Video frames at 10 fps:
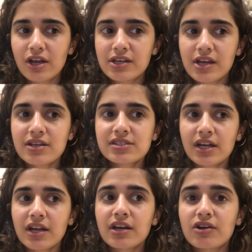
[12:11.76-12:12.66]
take a
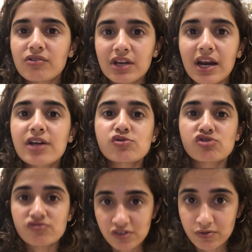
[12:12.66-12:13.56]
second and realize
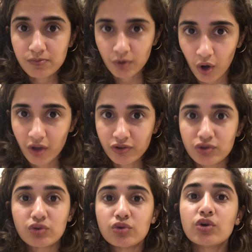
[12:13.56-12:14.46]
what you've just gone
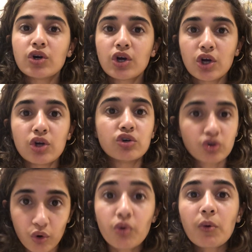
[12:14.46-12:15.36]
through.
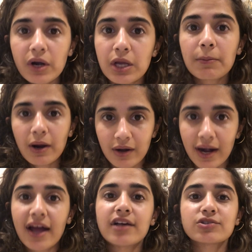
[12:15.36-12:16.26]
Don't worry about
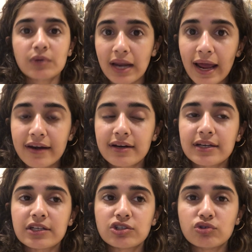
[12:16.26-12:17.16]
class, we'll handle
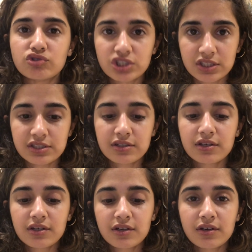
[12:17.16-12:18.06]
it. You just
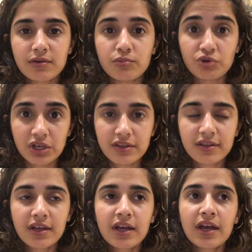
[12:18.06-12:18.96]
breathe.
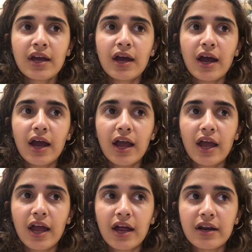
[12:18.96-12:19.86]

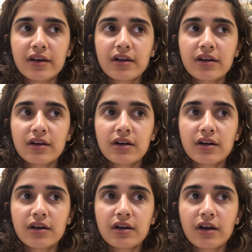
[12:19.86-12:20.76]
And
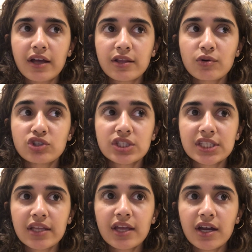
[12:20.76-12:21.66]
I think when she
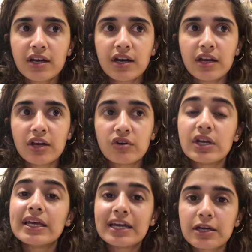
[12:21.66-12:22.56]
said that, it
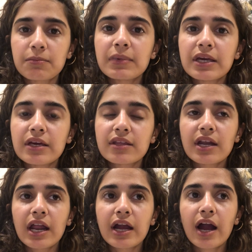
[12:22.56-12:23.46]
really hit me that
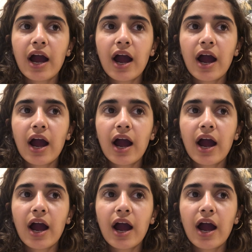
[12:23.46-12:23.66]
like